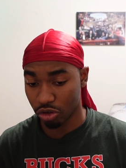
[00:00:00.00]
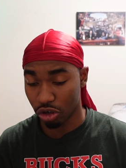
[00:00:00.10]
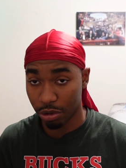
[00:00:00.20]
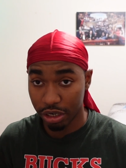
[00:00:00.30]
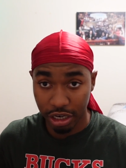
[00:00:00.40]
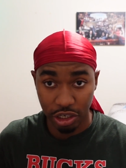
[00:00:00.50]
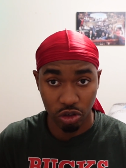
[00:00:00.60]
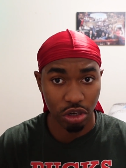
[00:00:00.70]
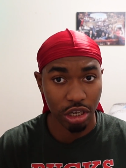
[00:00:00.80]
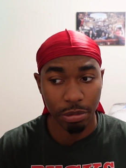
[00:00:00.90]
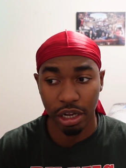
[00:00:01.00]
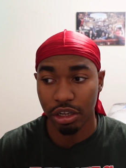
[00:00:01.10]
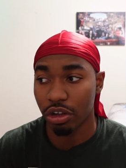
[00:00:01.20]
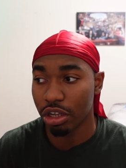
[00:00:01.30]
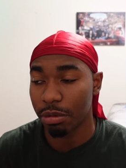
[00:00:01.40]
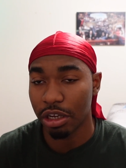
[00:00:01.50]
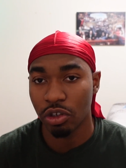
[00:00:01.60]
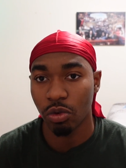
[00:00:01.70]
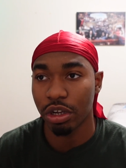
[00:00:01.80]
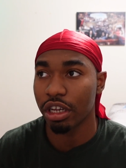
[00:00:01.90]
So my dad swing back on him. They
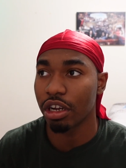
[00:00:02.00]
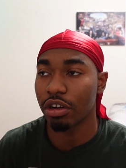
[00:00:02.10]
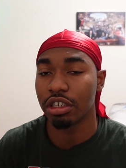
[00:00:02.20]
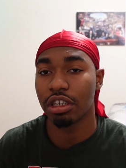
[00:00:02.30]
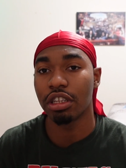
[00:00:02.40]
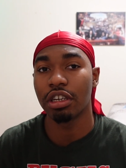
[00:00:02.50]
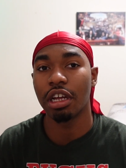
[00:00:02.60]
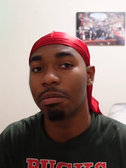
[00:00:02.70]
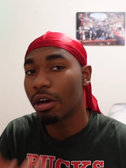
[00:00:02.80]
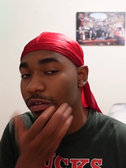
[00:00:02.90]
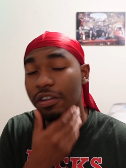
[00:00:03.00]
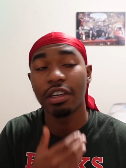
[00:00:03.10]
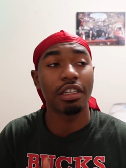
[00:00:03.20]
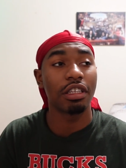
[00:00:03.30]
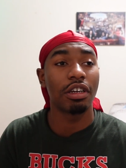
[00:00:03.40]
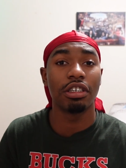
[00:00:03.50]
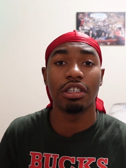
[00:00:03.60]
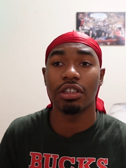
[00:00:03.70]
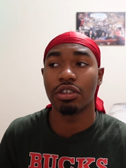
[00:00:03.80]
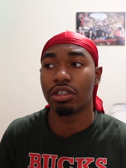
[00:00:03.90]
swinging on each other. They both connecting on each
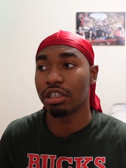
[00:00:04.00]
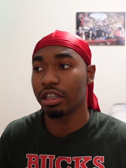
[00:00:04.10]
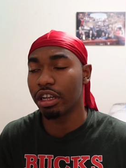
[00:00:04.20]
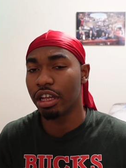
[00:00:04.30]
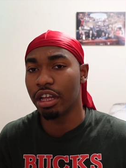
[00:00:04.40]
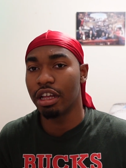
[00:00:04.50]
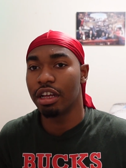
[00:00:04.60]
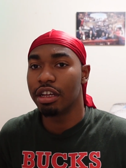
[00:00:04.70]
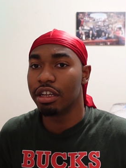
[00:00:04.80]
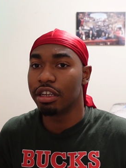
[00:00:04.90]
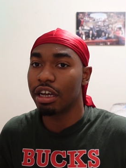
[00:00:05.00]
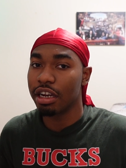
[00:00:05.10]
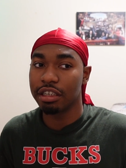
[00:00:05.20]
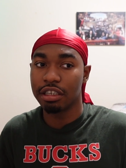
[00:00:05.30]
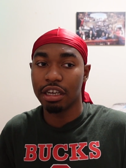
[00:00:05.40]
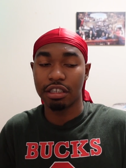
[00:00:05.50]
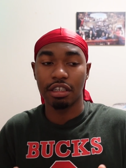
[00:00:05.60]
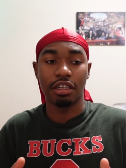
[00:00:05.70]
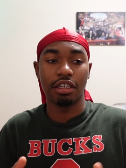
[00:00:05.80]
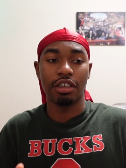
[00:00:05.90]
other and shit. I they
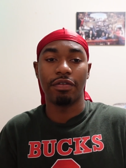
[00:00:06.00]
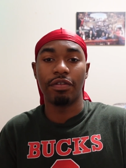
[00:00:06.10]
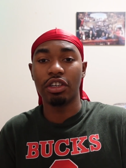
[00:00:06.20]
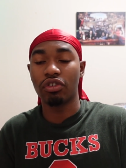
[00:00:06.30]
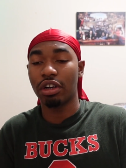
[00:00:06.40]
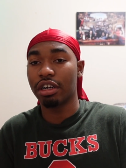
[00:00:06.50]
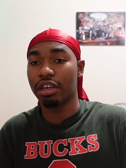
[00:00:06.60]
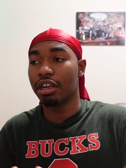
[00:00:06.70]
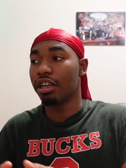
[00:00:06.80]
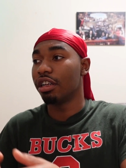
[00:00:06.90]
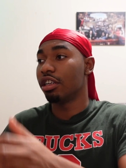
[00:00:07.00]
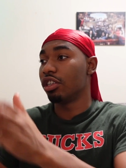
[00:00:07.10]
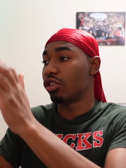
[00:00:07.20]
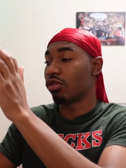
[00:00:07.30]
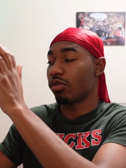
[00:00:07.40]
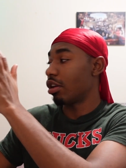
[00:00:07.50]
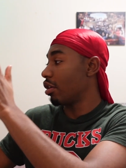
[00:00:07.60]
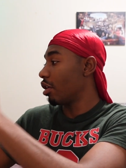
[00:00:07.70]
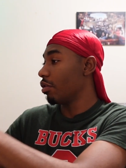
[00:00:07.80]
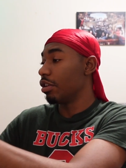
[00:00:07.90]
tussling. The fish rider is
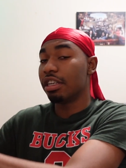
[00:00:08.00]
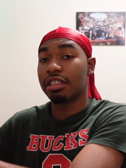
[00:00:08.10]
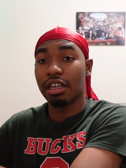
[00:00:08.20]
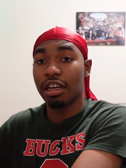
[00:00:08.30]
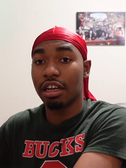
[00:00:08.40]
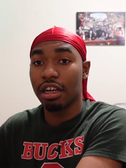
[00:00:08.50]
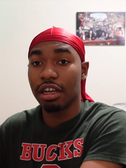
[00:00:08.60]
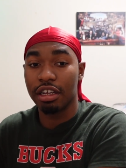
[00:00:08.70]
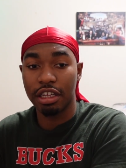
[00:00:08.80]
on this side.